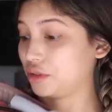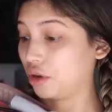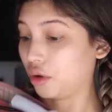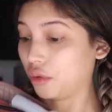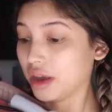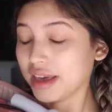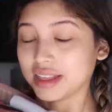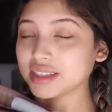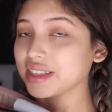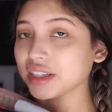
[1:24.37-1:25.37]
so
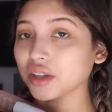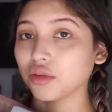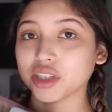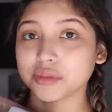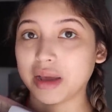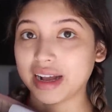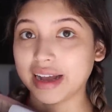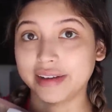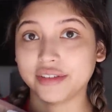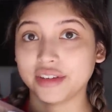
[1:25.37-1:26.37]
this is like the coolest
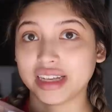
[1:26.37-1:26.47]
bag ever.